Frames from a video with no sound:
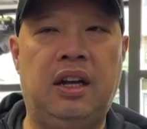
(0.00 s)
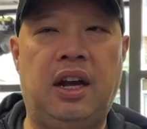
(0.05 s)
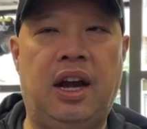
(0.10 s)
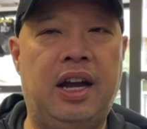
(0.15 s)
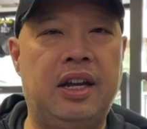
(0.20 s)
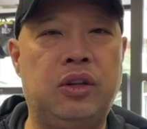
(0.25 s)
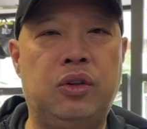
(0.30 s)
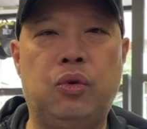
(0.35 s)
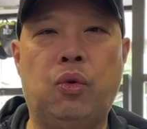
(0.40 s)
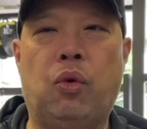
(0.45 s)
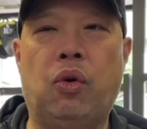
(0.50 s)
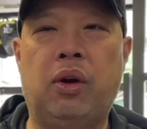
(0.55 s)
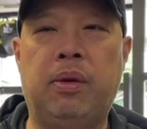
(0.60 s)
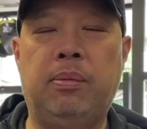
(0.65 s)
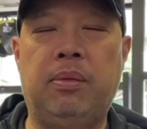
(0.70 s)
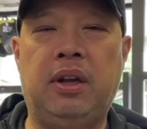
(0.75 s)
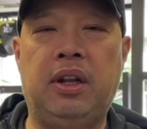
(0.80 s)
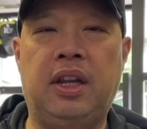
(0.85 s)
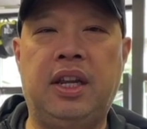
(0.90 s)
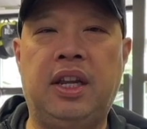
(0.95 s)
I
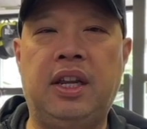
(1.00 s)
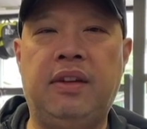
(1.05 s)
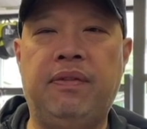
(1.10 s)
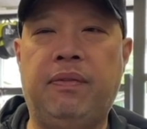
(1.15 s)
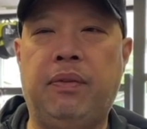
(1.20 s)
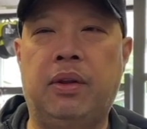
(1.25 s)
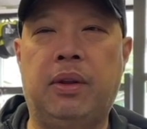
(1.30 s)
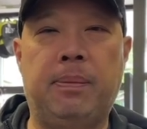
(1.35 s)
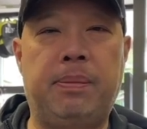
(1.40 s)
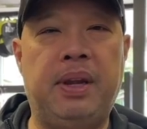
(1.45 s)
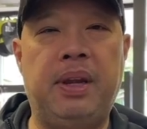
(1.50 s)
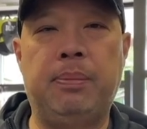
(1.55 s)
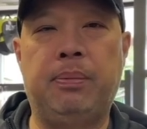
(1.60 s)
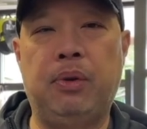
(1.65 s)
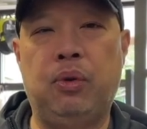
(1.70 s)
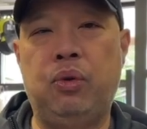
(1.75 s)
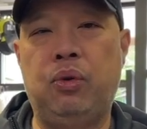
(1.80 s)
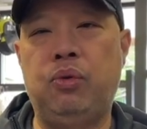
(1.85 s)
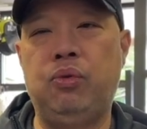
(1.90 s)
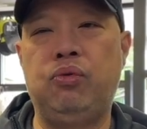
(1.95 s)
normally, for the
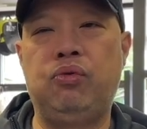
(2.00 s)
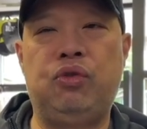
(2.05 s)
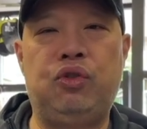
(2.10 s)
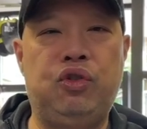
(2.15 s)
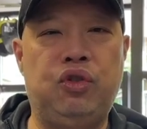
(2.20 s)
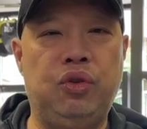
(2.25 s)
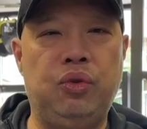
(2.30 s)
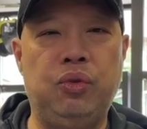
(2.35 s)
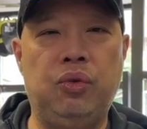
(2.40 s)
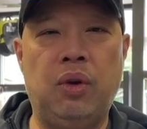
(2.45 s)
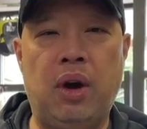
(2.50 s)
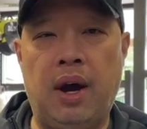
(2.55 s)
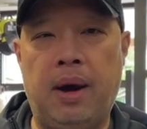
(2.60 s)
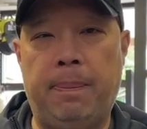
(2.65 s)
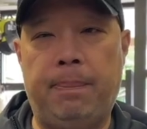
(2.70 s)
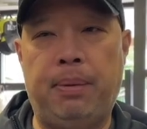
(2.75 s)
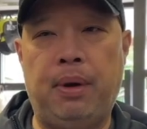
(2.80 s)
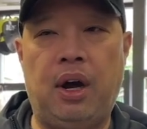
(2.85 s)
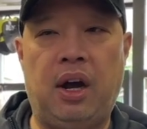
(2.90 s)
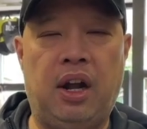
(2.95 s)
people who do a
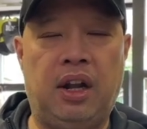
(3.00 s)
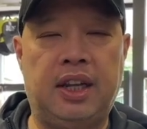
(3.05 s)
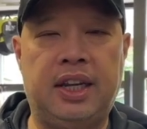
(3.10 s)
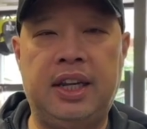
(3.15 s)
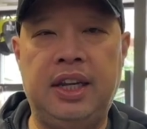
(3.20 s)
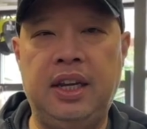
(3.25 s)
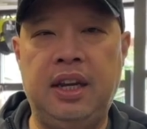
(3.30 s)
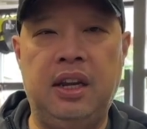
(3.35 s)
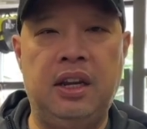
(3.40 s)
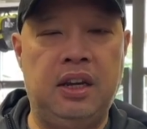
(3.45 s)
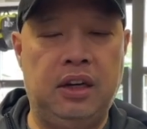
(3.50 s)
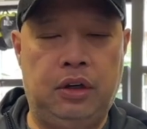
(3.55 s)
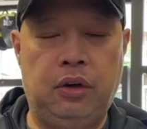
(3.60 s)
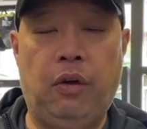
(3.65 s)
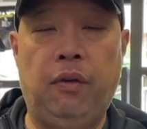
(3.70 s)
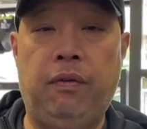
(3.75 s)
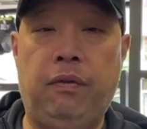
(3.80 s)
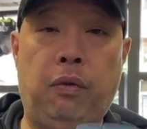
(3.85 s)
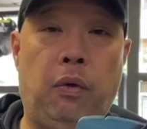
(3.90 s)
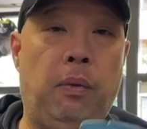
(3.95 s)
poly,
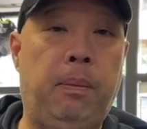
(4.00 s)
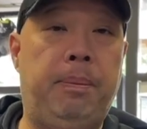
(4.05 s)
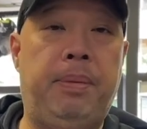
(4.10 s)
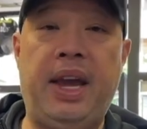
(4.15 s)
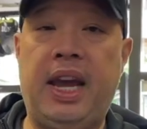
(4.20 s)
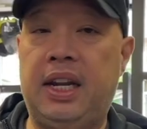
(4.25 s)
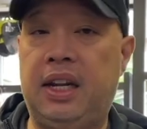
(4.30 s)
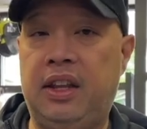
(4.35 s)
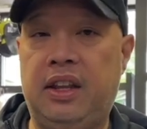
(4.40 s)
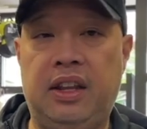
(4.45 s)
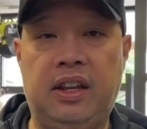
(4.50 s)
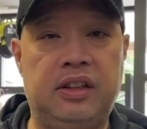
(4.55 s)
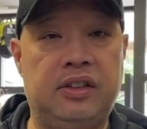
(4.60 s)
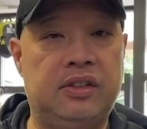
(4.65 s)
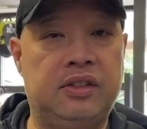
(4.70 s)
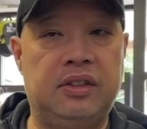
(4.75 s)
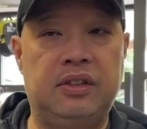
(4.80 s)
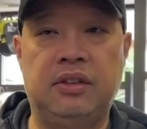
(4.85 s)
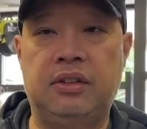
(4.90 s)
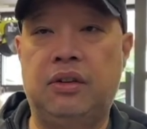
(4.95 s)
go full bed of
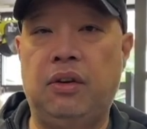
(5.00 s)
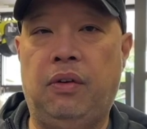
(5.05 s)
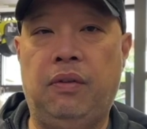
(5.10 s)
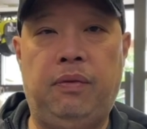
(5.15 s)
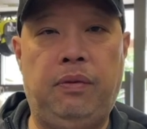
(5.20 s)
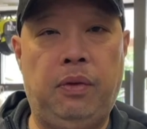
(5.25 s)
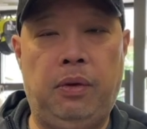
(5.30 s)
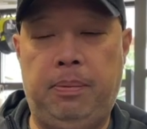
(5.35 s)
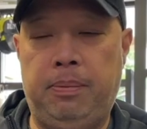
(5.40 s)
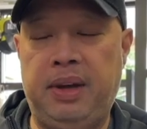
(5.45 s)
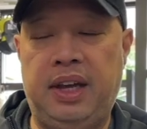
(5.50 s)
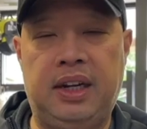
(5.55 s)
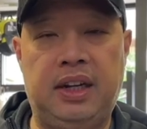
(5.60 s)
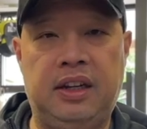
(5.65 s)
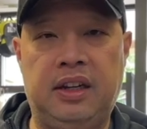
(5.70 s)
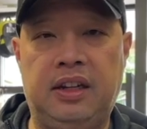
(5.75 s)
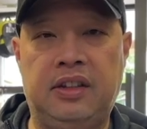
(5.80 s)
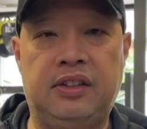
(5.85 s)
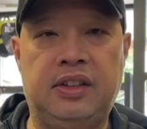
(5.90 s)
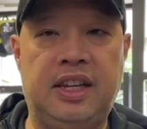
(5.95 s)
this. Go full bed
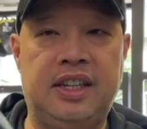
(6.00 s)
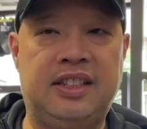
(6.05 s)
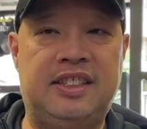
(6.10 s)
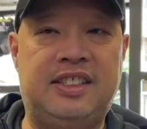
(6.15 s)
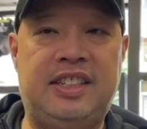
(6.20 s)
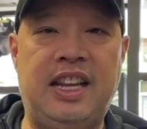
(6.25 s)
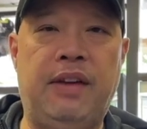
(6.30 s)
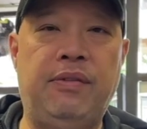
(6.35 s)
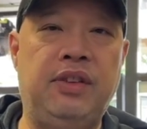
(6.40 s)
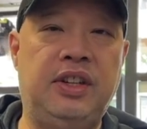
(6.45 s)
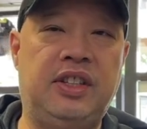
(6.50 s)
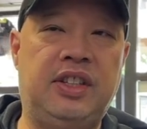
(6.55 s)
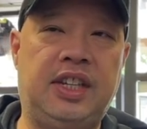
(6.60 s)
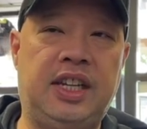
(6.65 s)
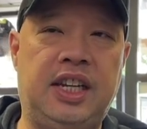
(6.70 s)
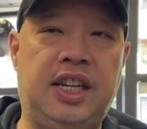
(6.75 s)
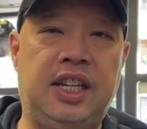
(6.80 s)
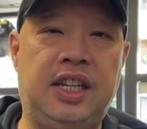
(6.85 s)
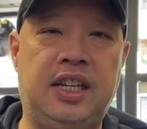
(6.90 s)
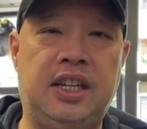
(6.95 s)
of this. And
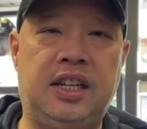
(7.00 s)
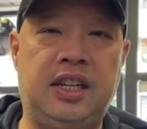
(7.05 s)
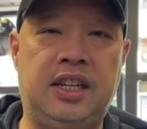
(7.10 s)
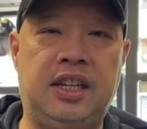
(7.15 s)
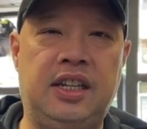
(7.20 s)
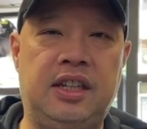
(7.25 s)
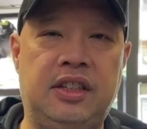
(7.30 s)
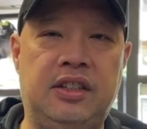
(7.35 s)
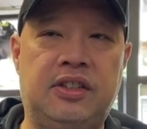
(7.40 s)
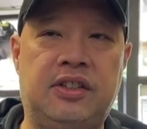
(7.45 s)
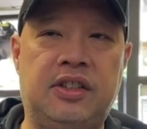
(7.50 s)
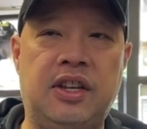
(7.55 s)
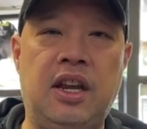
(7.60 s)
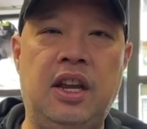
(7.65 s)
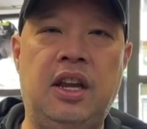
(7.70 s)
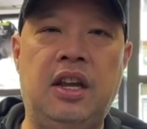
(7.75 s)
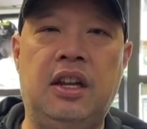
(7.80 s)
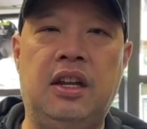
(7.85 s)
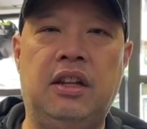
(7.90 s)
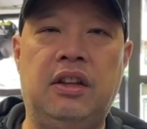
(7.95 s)
17 is
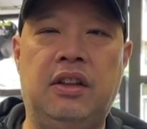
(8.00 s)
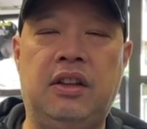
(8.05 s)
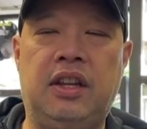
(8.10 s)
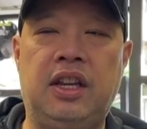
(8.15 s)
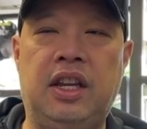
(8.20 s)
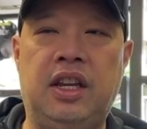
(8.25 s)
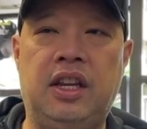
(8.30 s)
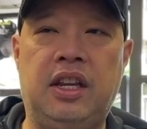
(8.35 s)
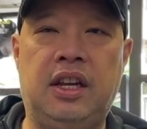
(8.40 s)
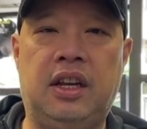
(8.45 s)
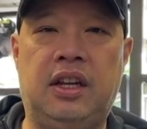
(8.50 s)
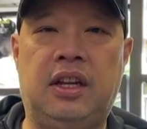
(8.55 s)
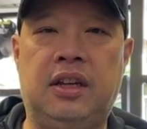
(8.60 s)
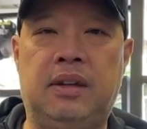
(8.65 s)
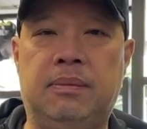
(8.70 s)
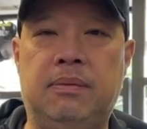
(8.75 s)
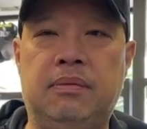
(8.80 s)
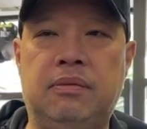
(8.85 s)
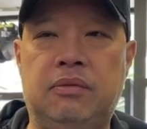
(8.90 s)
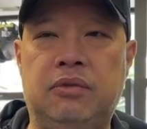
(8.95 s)
the
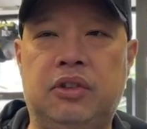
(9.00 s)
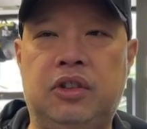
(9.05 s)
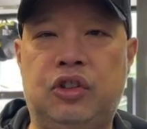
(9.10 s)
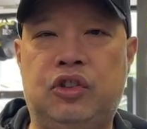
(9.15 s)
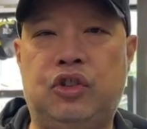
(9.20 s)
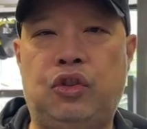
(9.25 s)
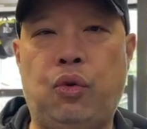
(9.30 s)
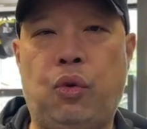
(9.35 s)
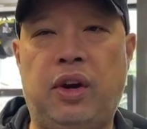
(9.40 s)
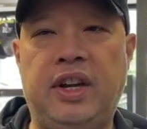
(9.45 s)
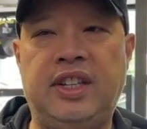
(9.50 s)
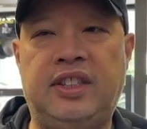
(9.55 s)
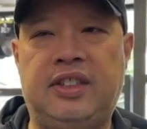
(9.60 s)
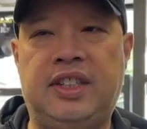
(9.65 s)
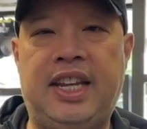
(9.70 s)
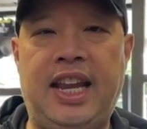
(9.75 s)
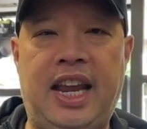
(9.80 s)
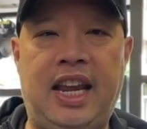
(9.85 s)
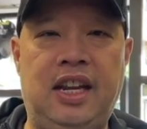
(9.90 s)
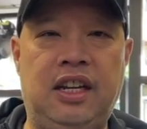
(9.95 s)
um, the choice
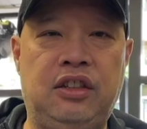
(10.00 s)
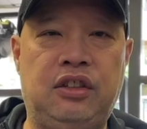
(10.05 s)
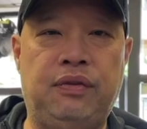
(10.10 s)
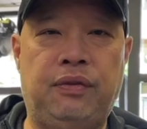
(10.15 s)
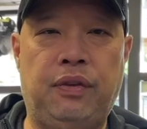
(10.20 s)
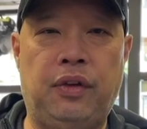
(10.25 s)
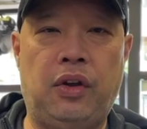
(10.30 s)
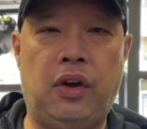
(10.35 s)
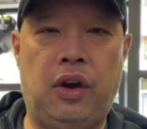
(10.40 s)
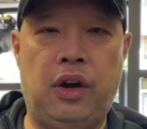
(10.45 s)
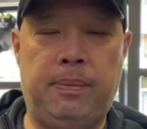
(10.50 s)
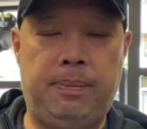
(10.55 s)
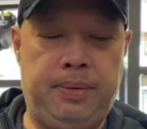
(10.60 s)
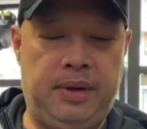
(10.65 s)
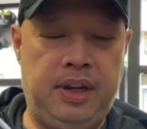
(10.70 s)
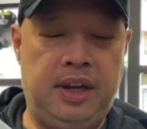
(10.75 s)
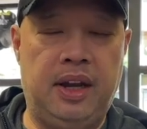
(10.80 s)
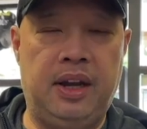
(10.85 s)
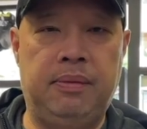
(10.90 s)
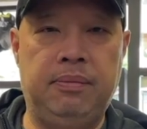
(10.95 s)
gauge for the
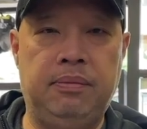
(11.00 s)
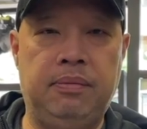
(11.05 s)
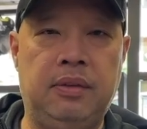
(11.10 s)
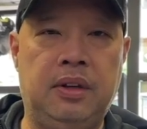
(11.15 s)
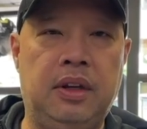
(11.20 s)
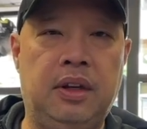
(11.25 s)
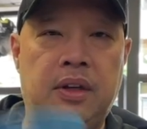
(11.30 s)
RPM.